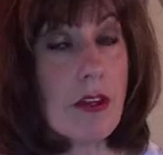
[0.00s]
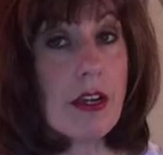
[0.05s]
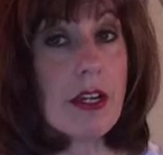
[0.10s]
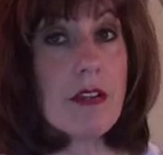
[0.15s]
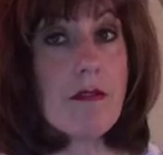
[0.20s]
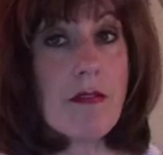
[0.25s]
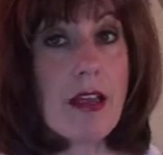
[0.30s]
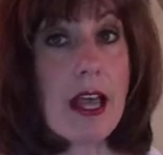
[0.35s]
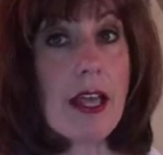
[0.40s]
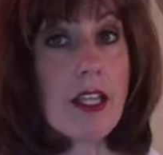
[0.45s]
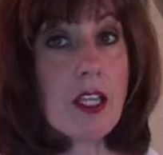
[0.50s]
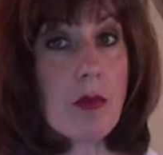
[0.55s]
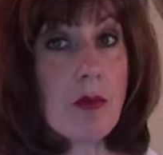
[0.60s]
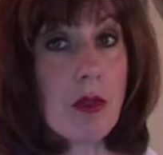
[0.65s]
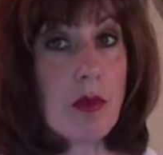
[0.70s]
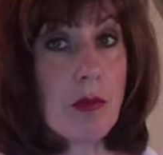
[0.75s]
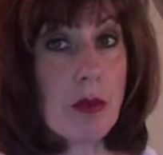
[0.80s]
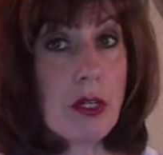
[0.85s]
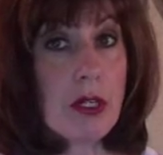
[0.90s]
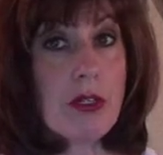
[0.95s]
very
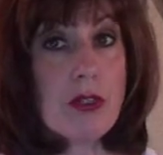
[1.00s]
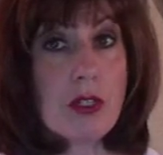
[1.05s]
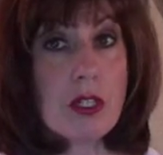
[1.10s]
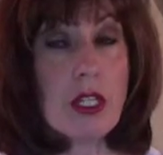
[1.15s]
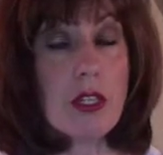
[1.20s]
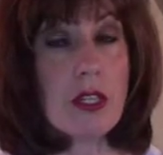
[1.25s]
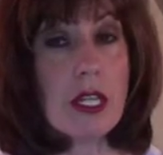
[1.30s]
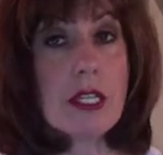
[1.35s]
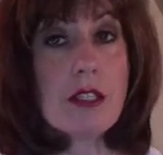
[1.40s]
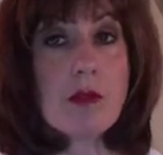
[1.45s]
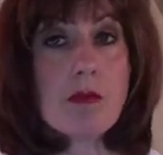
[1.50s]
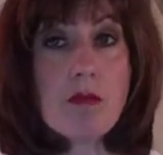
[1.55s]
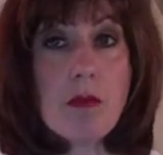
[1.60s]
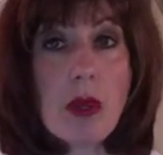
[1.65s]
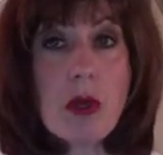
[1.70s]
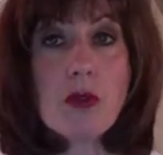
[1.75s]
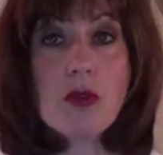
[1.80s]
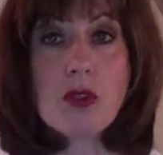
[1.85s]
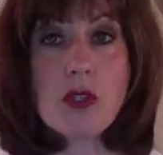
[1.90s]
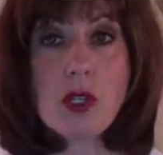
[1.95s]
valuable person, and that's
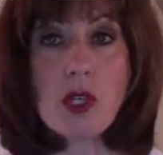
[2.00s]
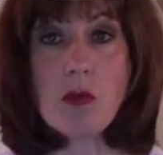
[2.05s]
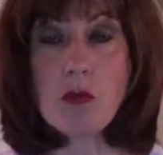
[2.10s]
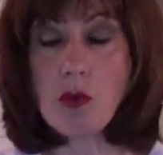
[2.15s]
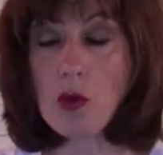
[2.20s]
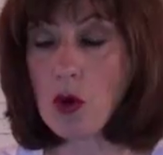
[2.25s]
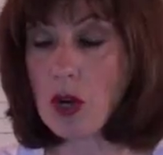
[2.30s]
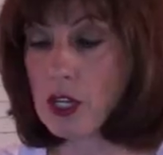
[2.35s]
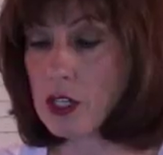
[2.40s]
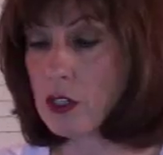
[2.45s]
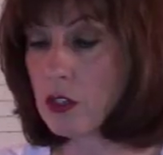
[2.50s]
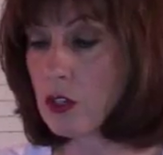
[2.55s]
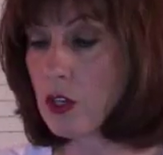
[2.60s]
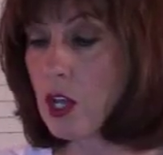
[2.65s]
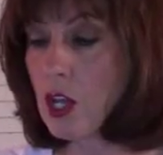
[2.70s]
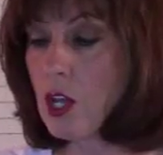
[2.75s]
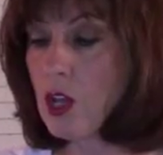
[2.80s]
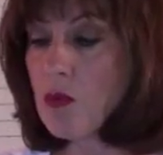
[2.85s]
most important.